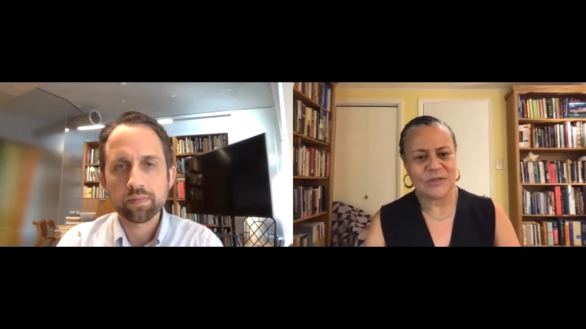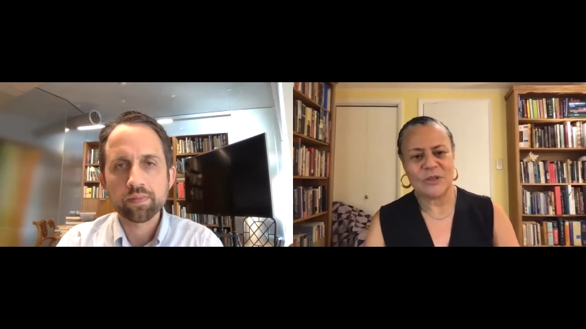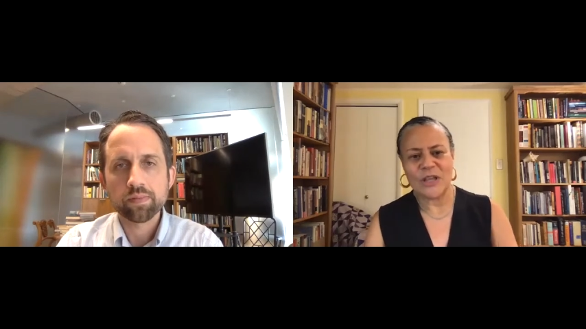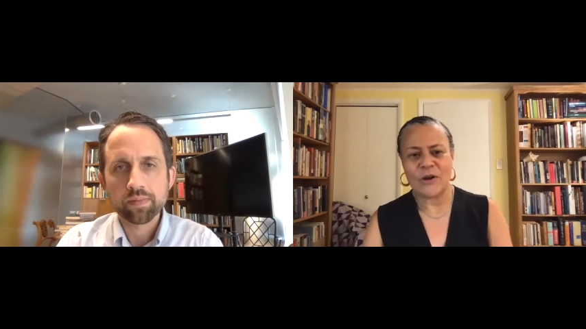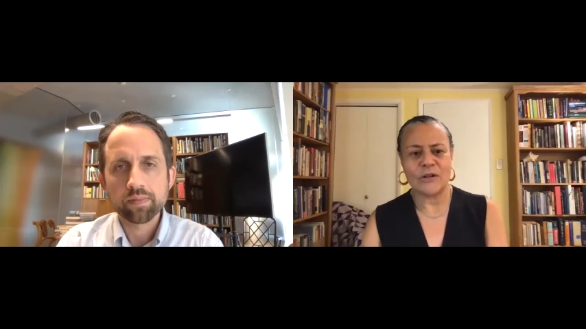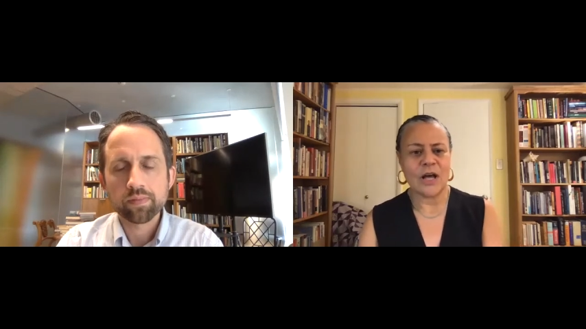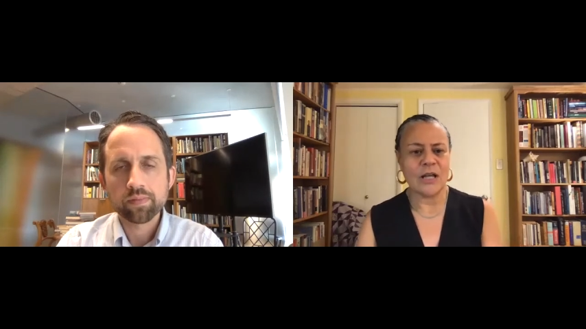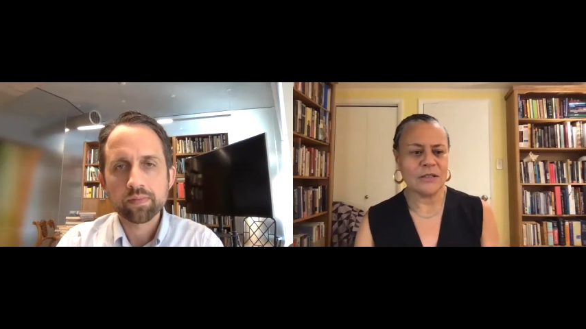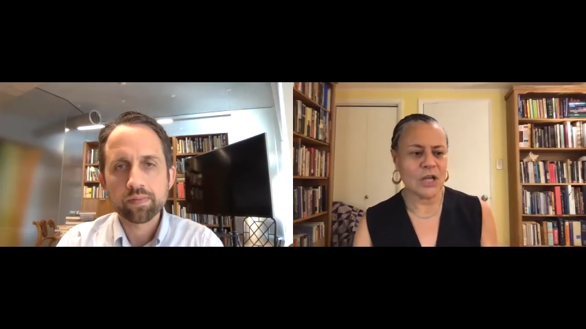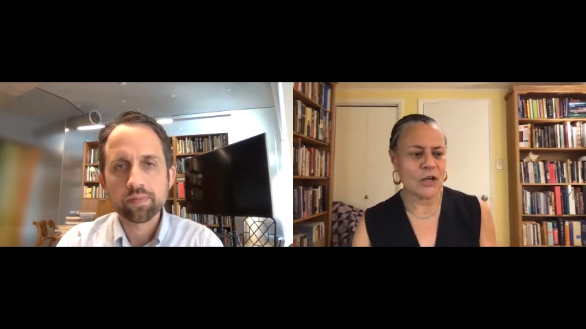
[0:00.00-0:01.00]
Speaker 1: when they are
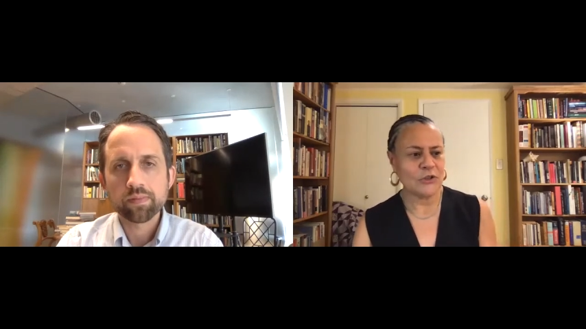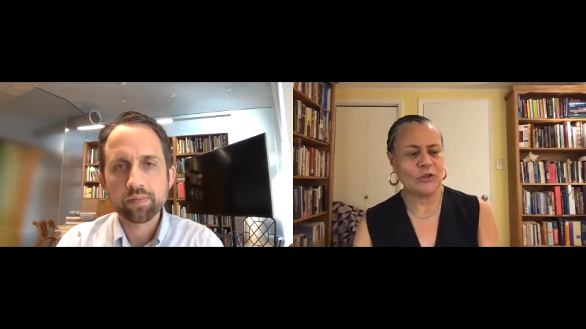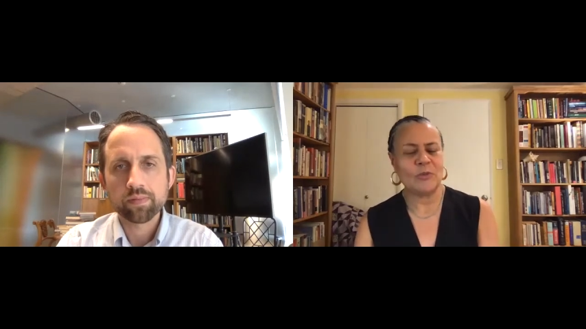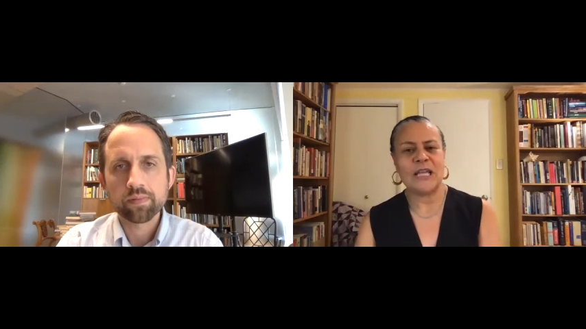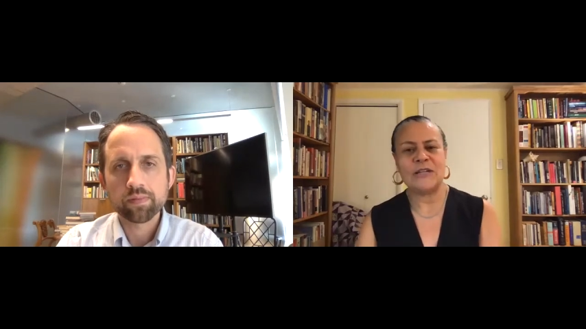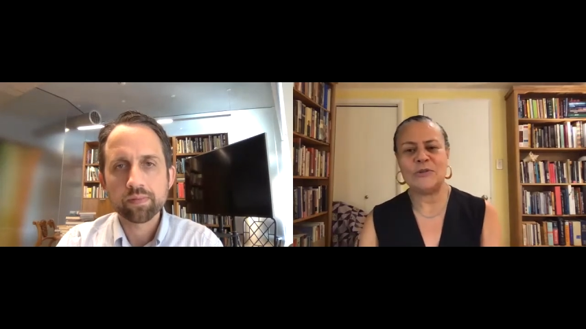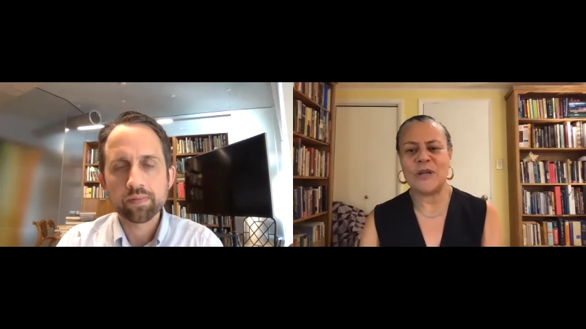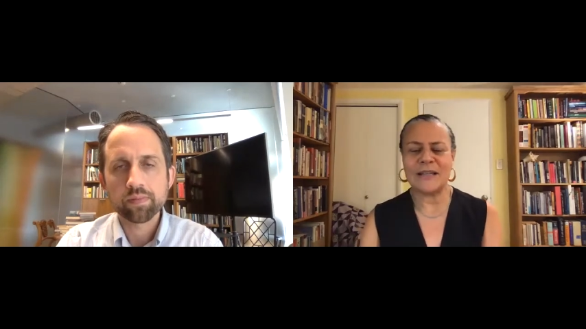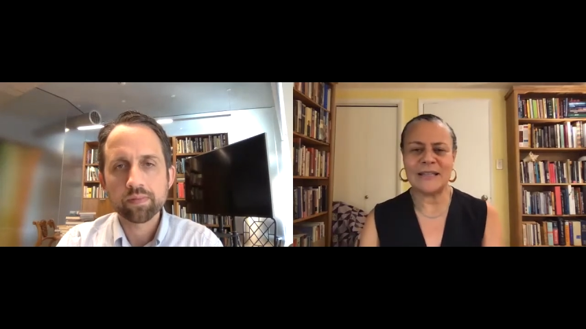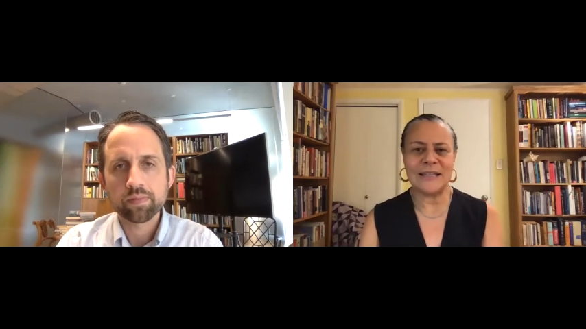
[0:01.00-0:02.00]
not talked to, when they do
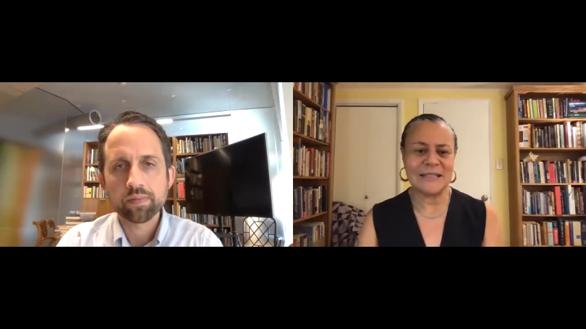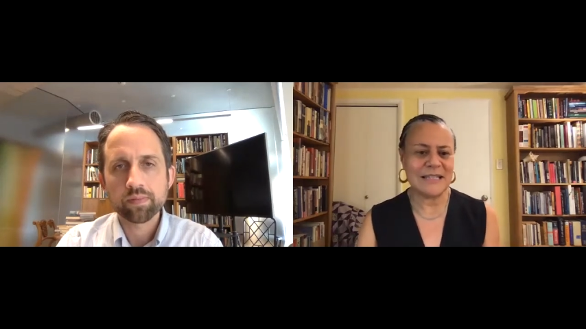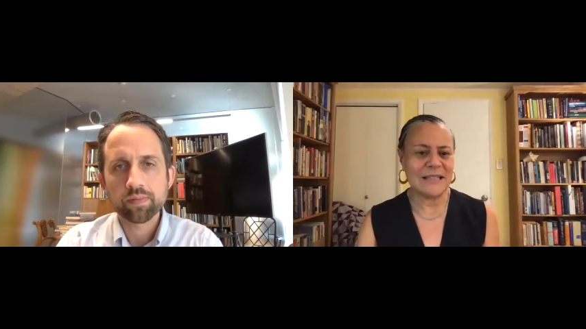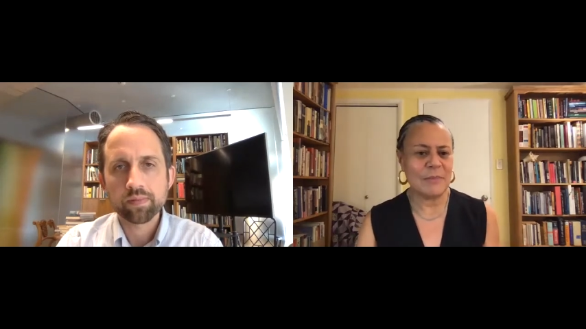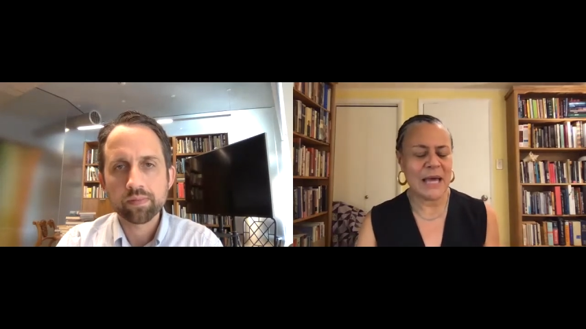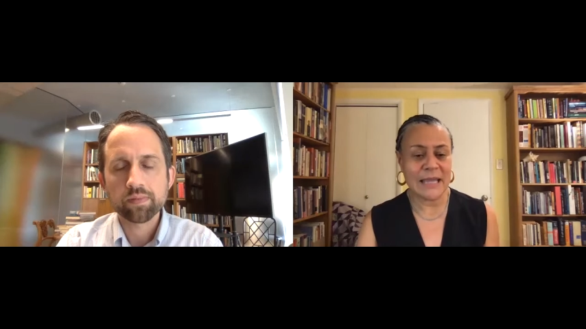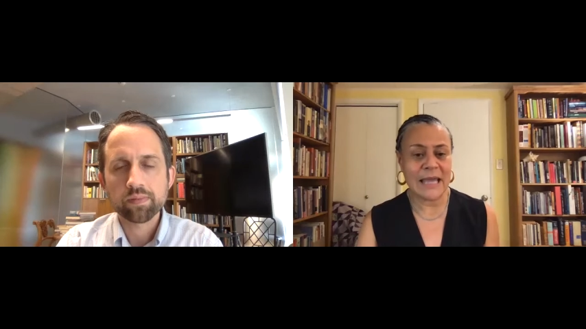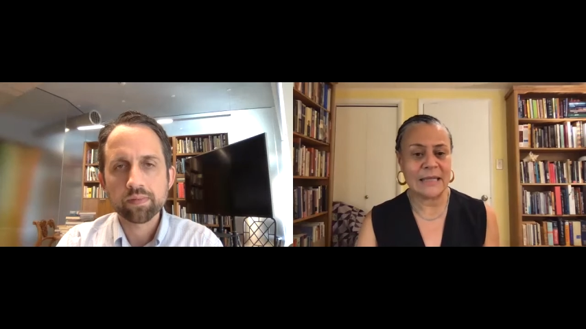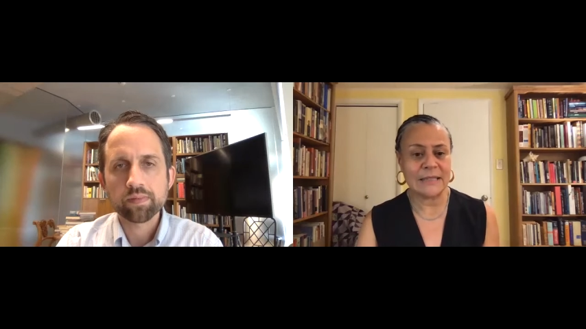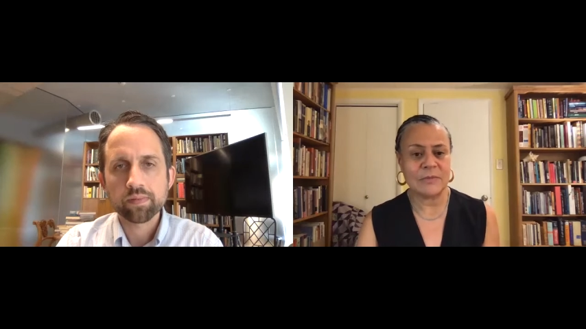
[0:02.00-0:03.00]
not get to see the
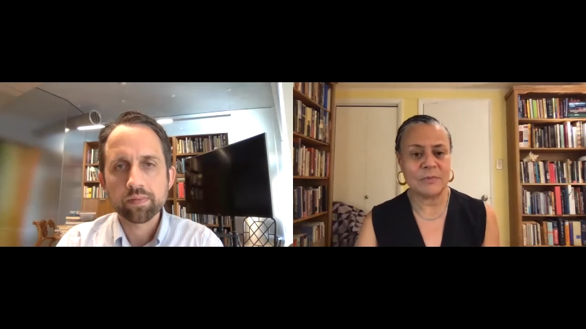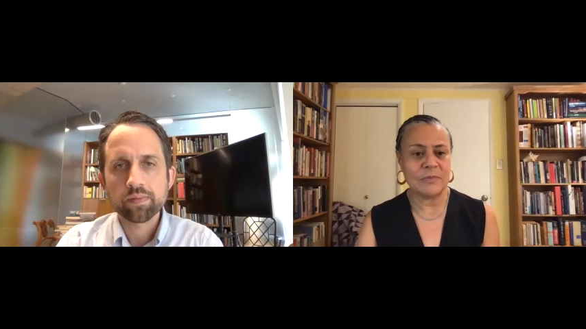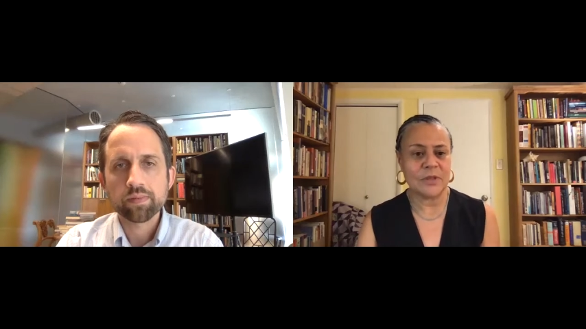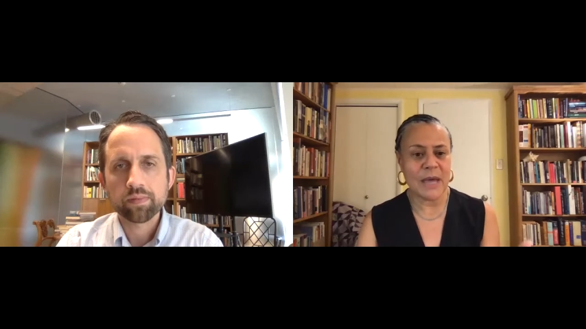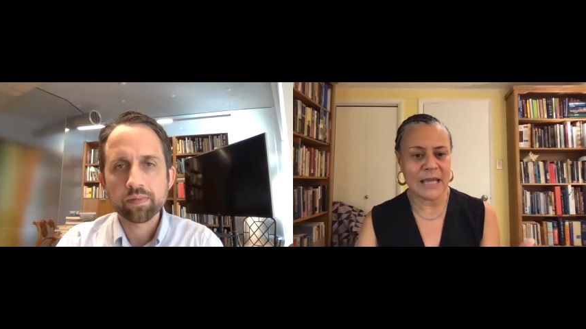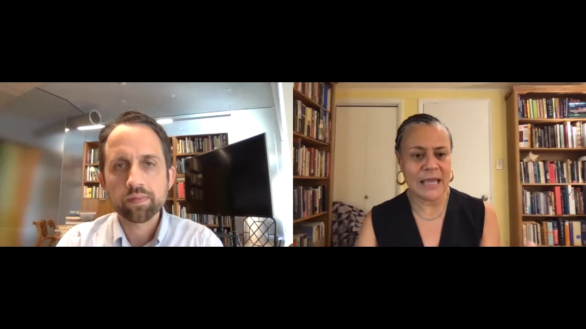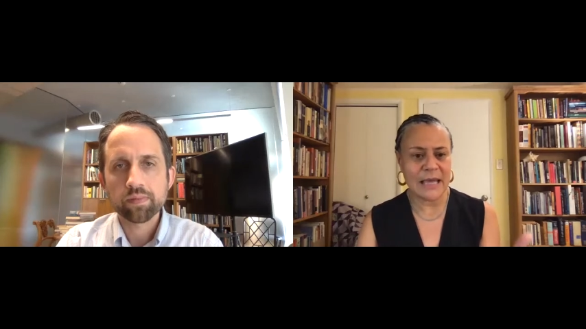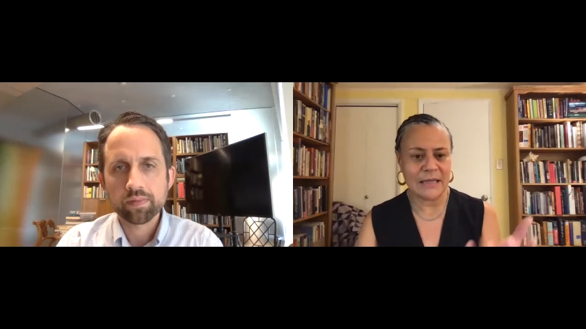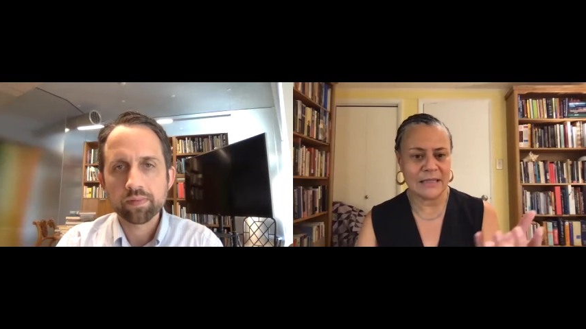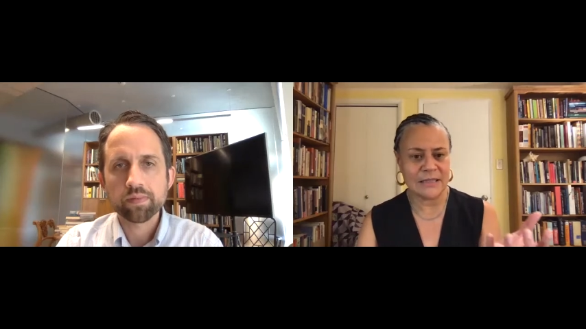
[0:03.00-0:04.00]
maquettes, and the
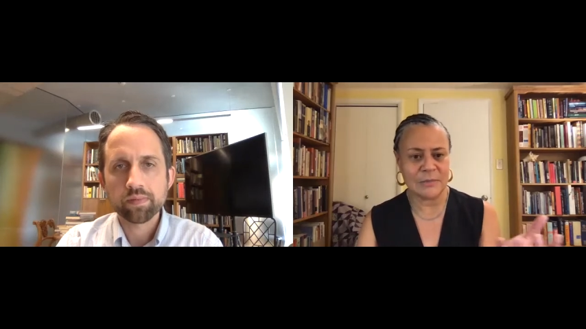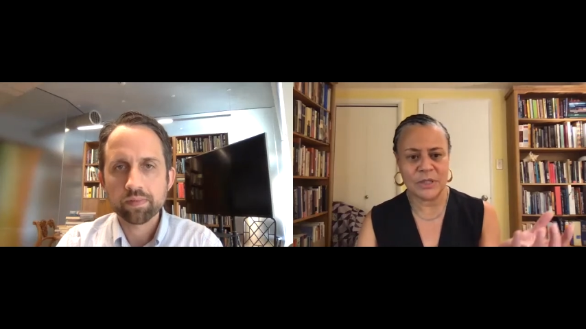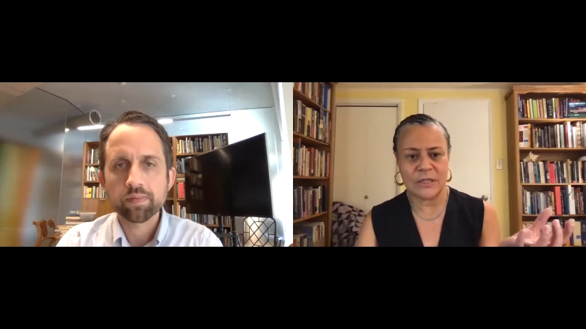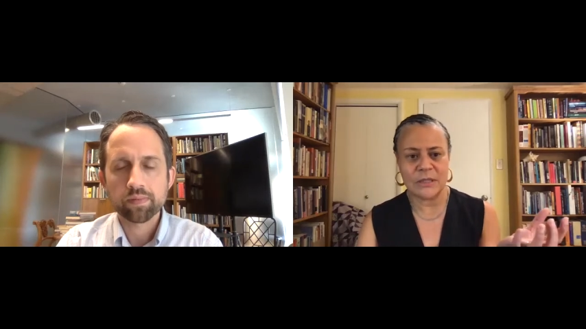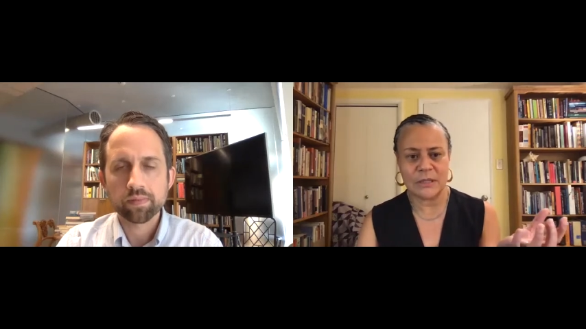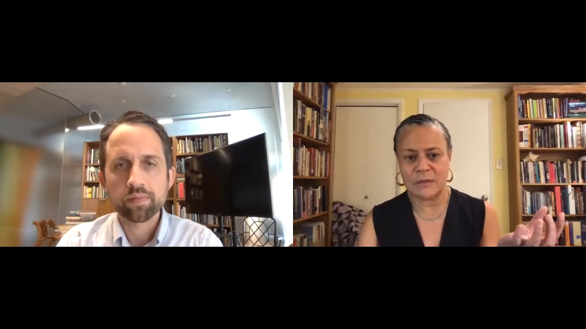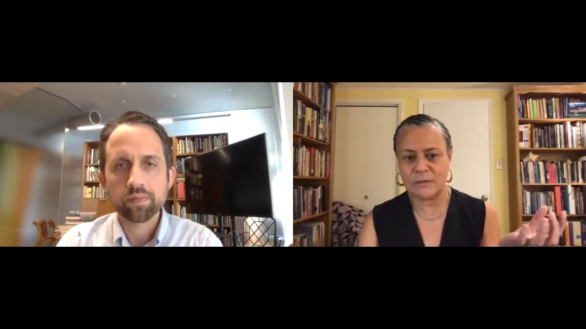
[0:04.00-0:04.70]
maquette is simply the,